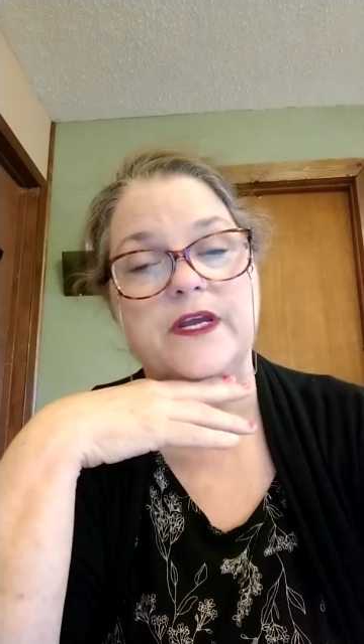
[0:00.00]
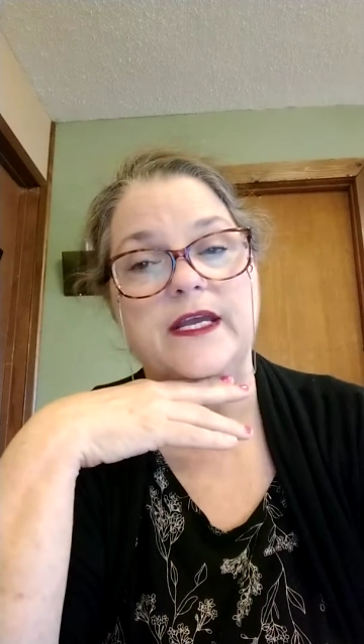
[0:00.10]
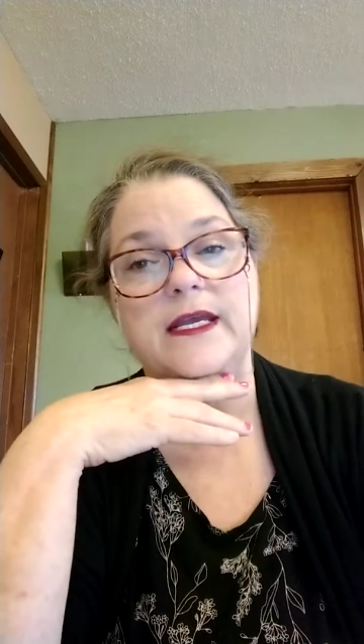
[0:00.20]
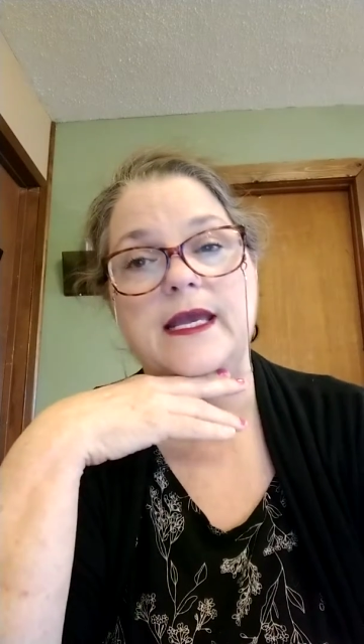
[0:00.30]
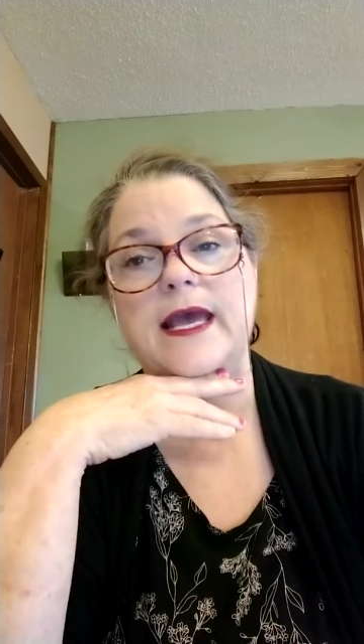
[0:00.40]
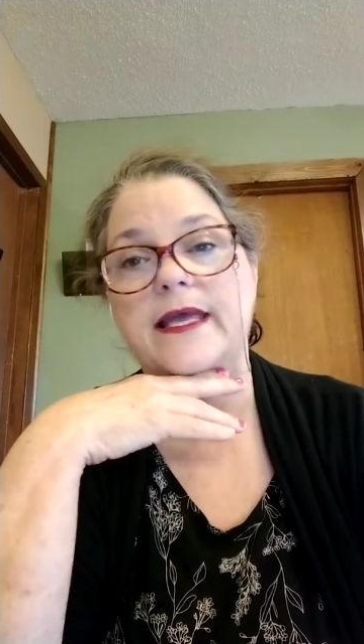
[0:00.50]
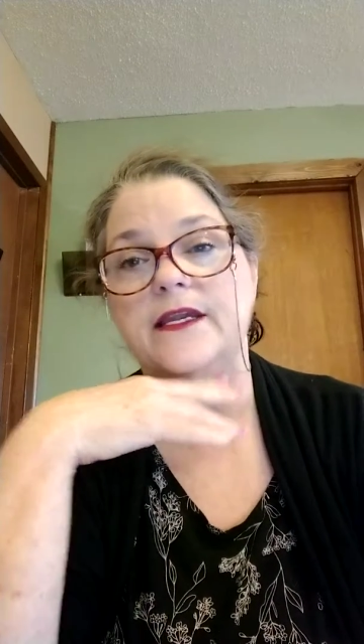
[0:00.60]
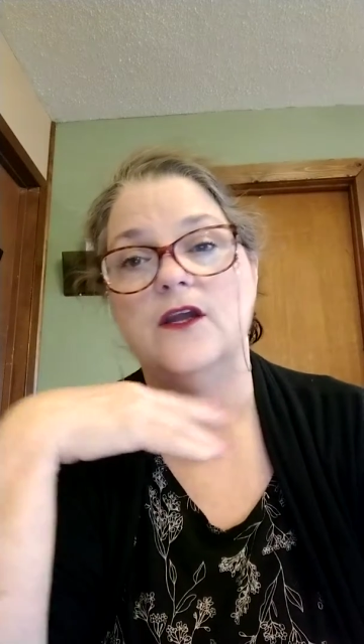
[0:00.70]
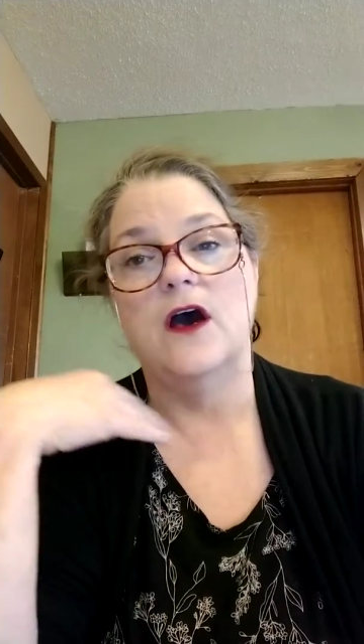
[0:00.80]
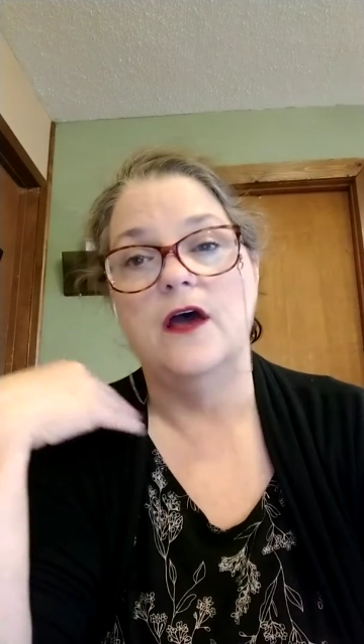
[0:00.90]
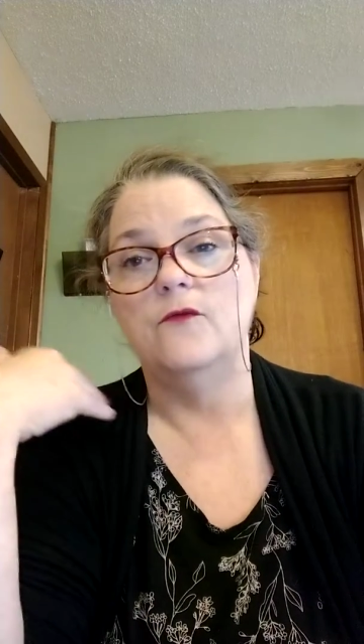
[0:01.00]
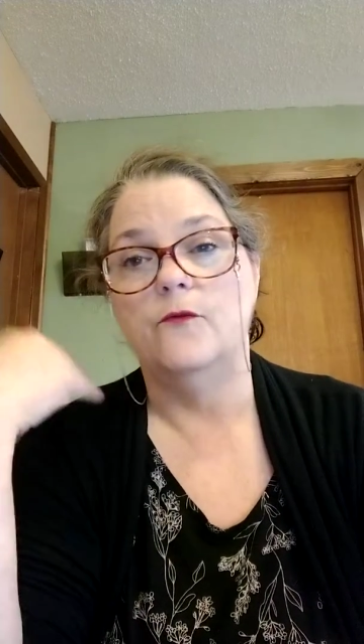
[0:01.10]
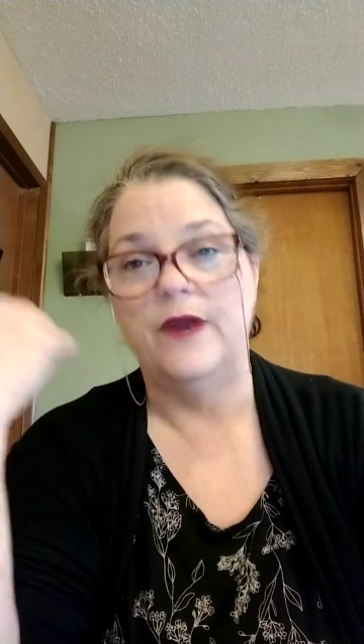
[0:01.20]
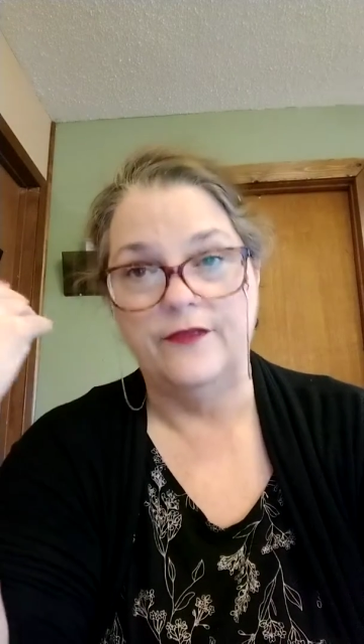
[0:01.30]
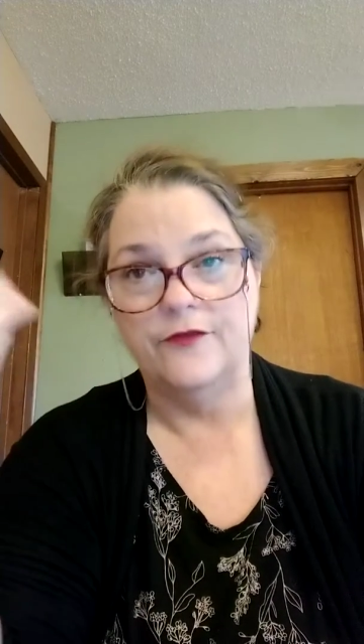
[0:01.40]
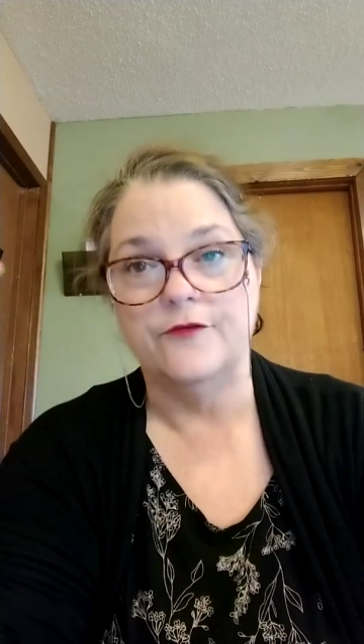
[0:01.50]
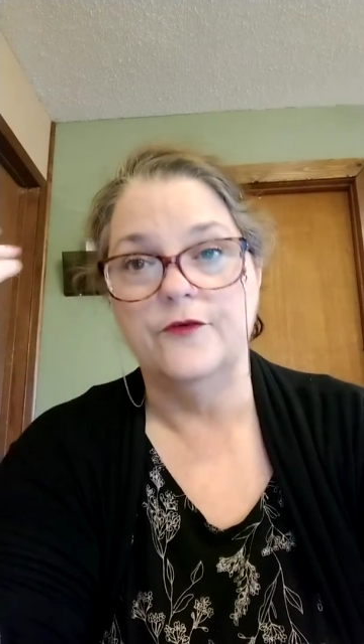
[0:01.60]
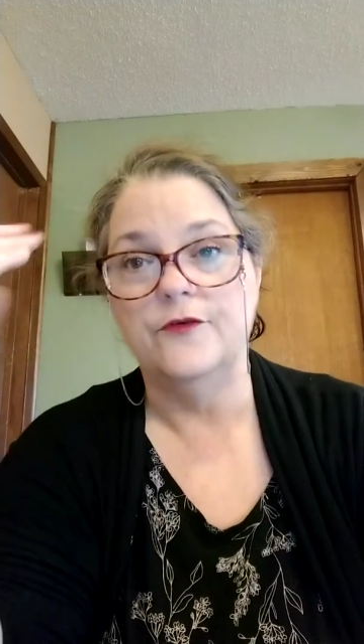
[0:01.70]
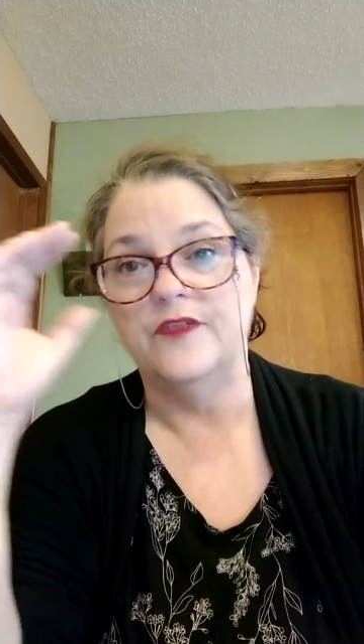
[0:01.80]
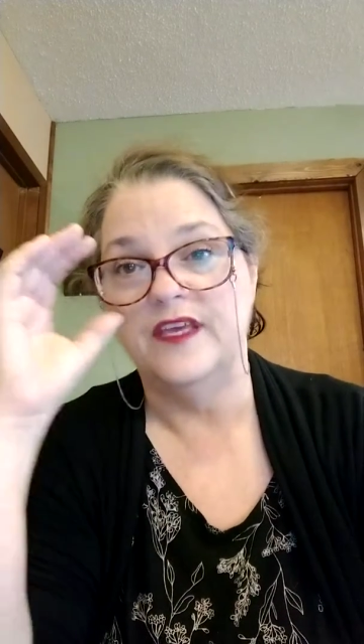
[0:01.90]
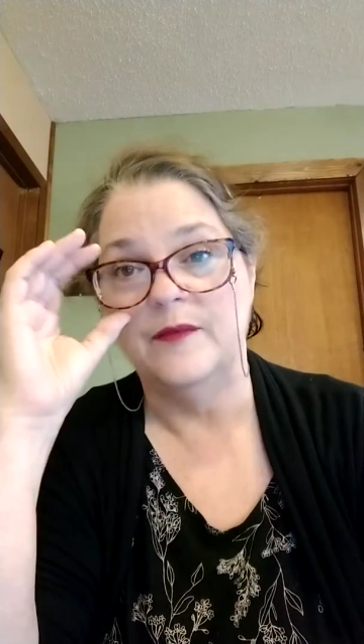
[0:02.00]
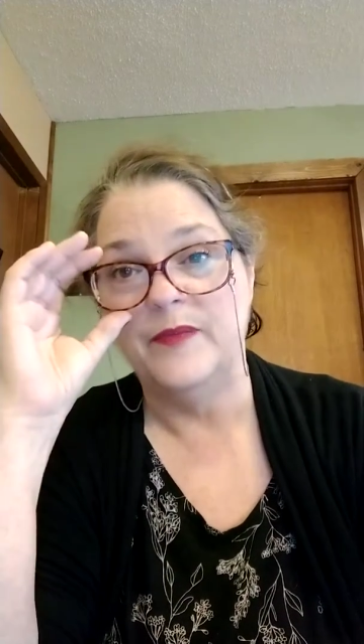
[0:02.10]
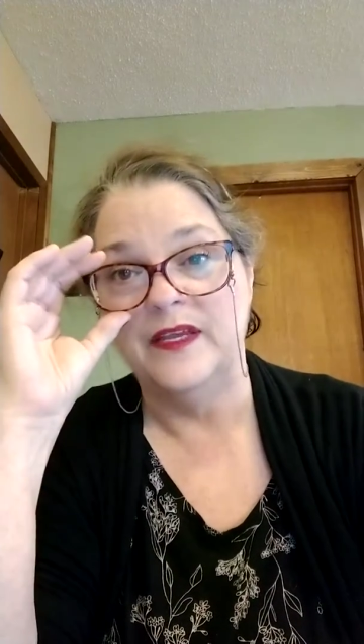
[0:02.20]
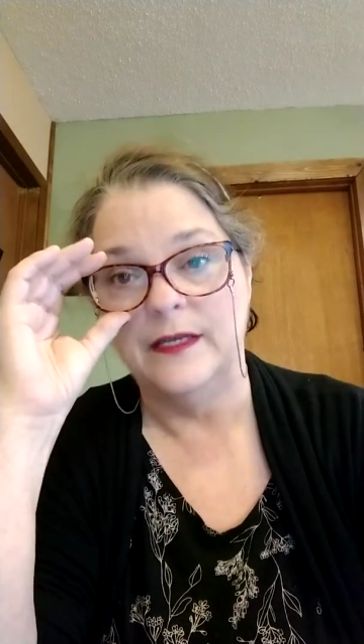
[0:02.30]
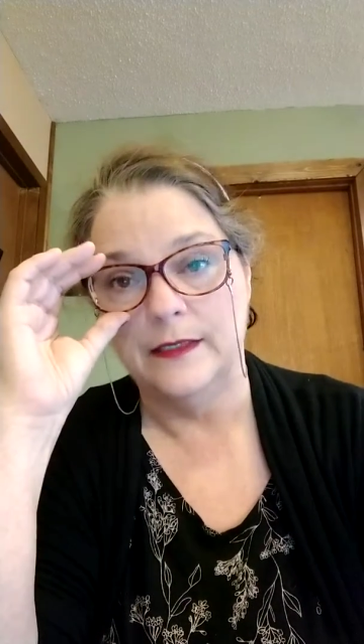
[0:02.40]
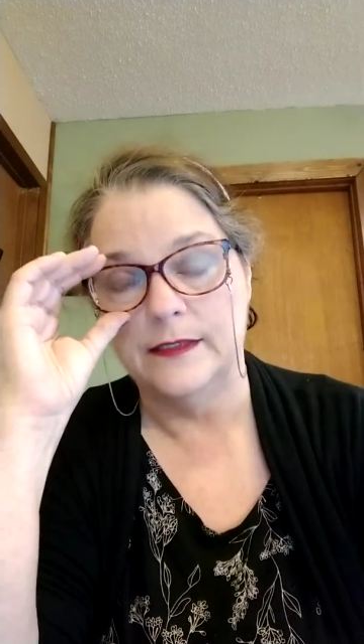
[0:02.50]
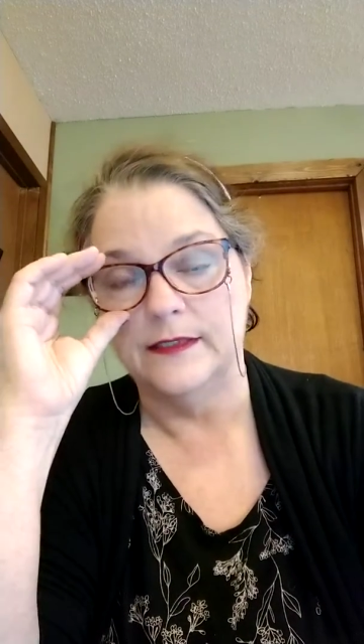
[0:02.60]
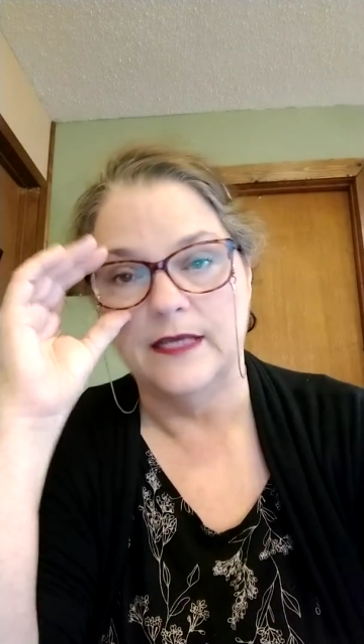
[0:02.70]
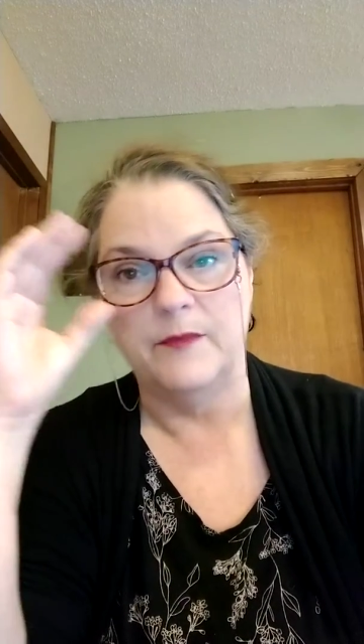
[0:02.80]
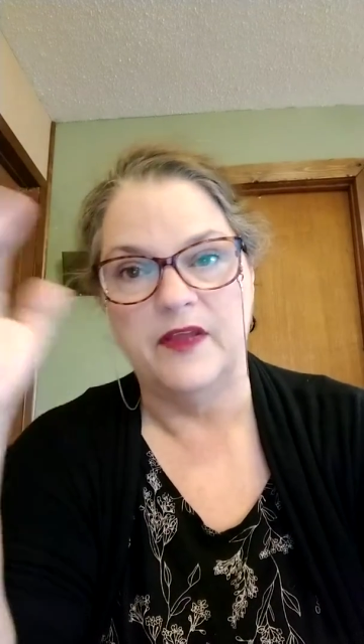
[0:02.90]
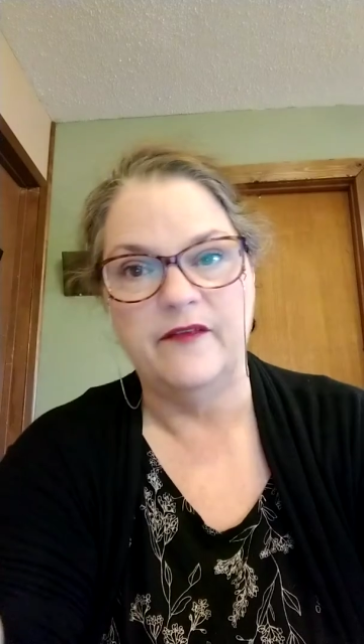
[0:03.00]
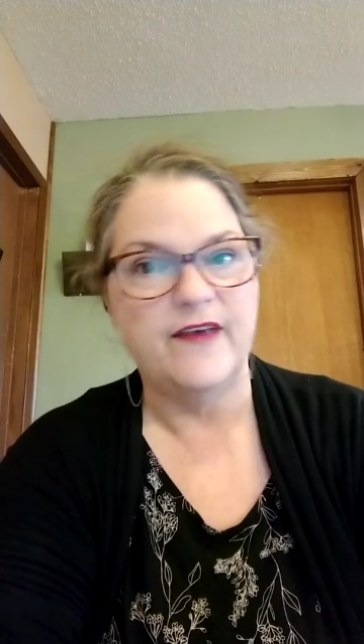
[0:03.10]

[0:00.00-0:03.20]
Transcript: We had not read through the appendix assignment.